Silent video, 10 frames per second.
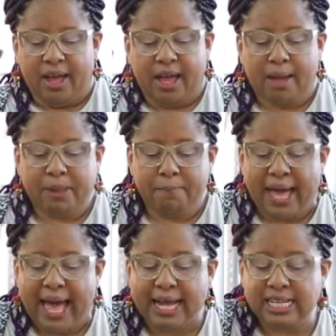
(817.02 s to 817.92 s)
I'm
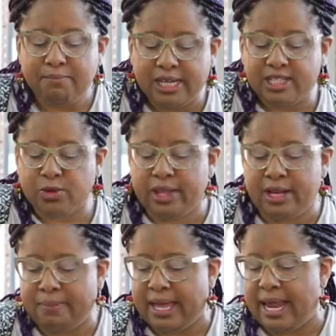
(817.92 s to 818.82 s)
compacting my soil a little
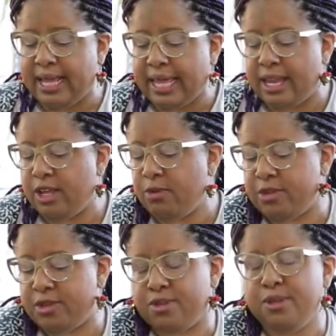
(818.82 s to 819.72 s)
bit. And again,
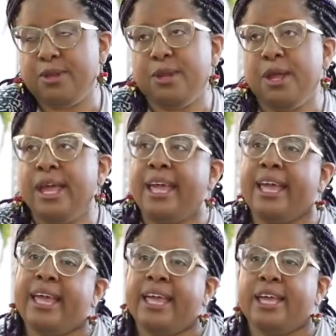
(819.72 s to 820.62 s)

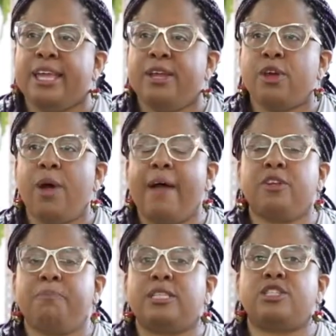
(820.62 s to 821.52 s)
you don't have to
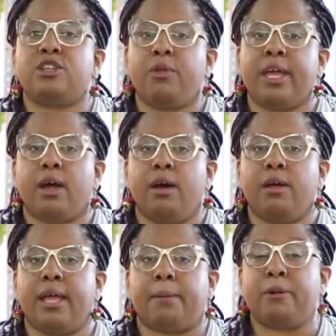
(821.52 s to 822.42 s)
be so like
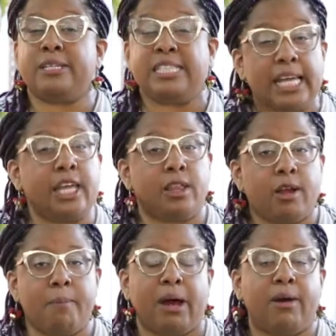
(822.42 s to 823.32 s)
particular
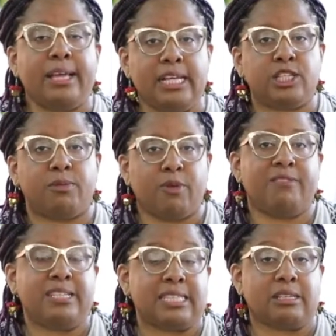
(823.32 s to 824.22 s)
about each one of
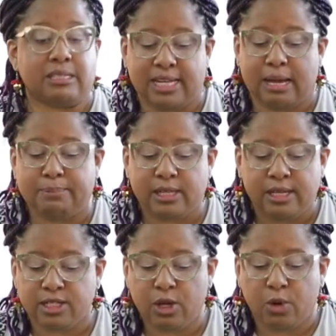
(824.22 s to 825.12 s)
these little steps.
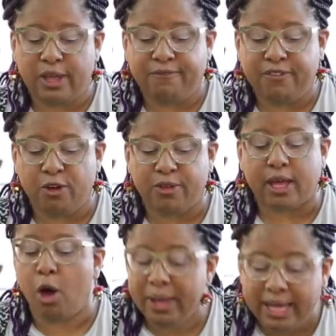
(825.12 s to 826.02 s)
So if you're like,
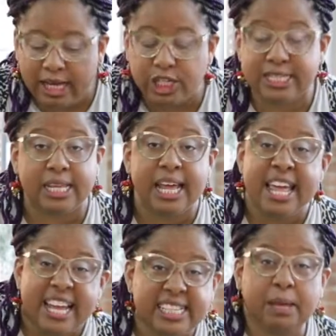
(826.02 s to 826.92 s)
oh my gosh, is it
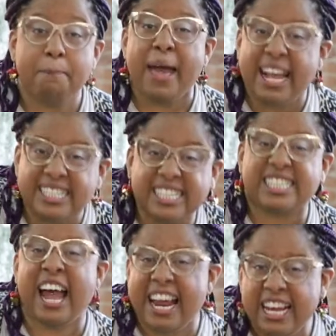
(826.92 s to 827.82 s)
compact? Is it
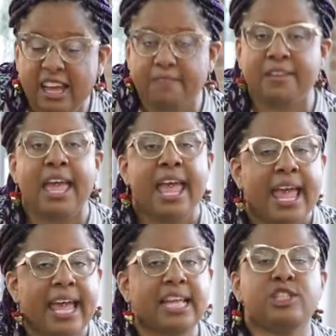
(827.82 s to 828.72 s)
tight enough?
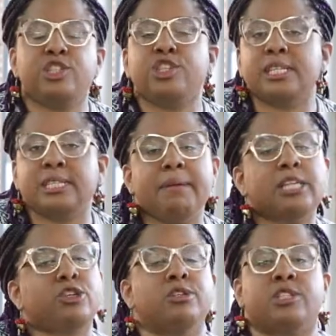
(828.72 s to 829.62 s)
It's just to make
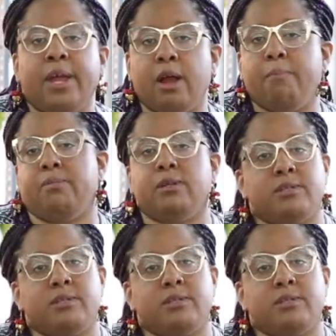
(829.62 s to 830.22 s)
sure there's no air bubbles.